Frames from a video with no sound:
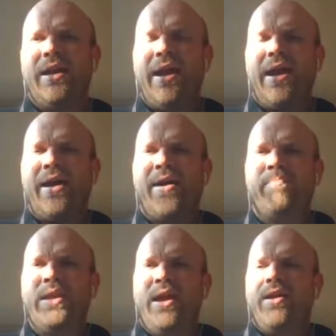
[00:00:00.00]

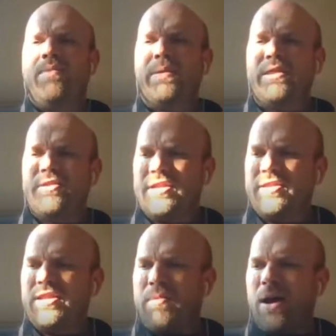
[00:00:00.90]
Um, but there's still
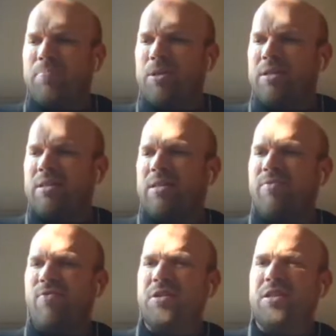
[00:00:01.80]
some options. In
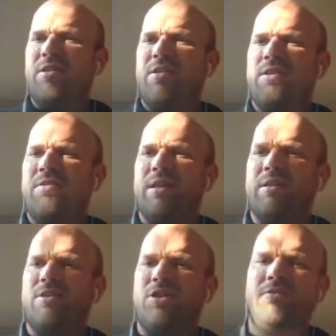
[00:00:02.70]
first year, you
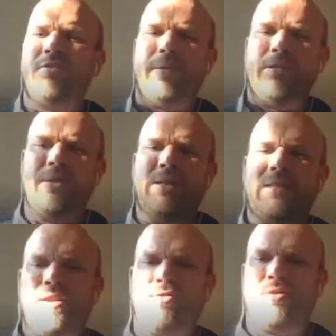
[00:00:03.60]
can choose between
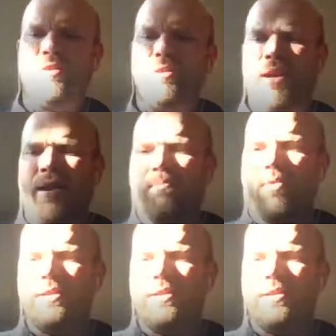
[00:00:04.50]
several uh, more